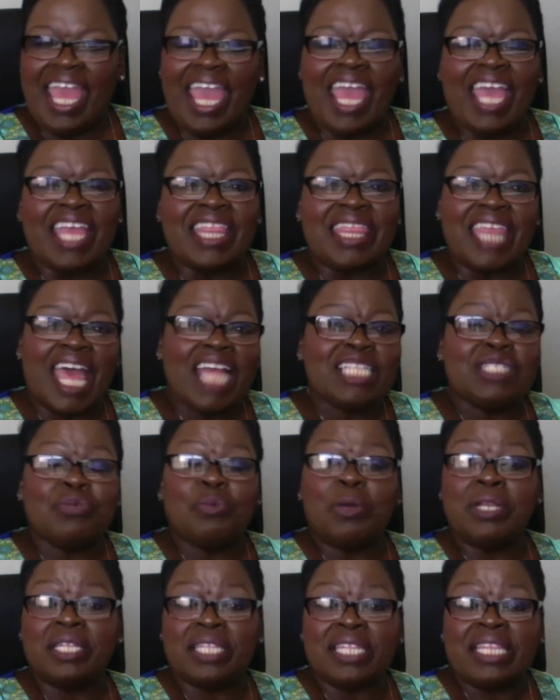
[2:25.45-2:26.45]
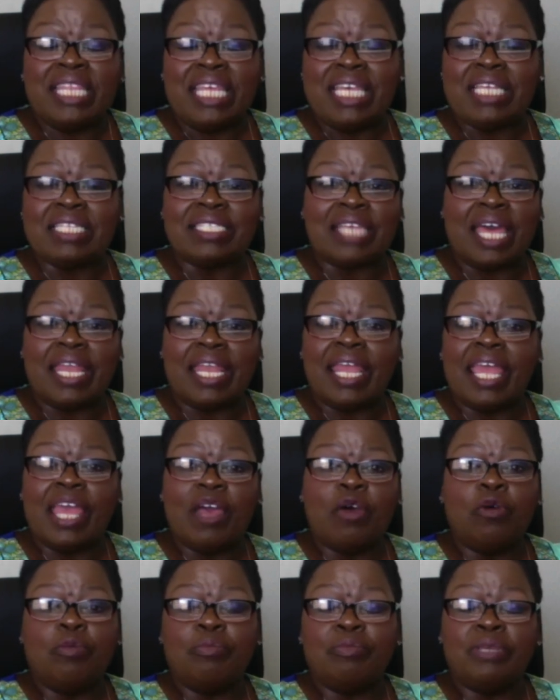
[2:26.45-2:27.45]
And that's one of the things that
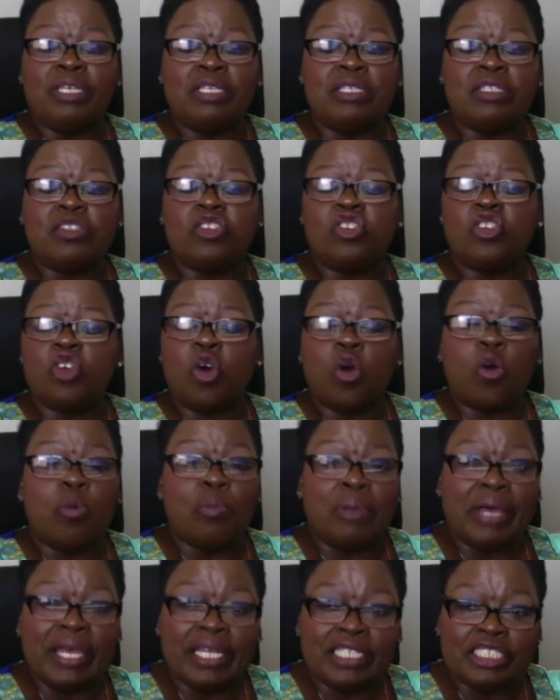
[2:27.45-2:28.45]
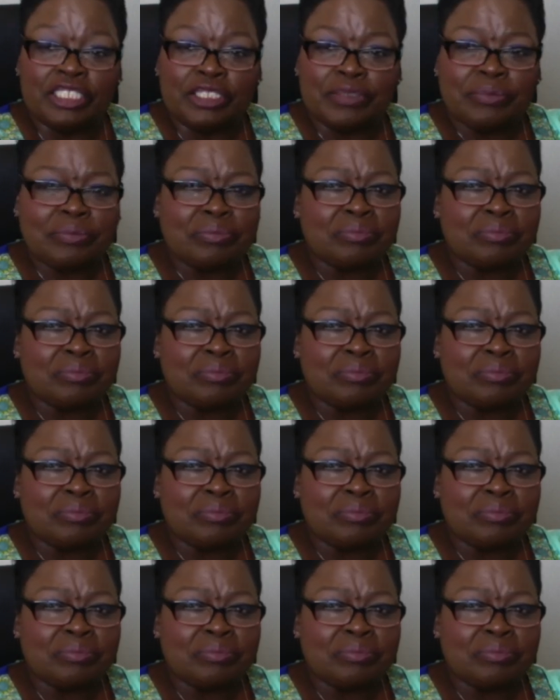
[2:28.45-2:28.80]
helped me so much.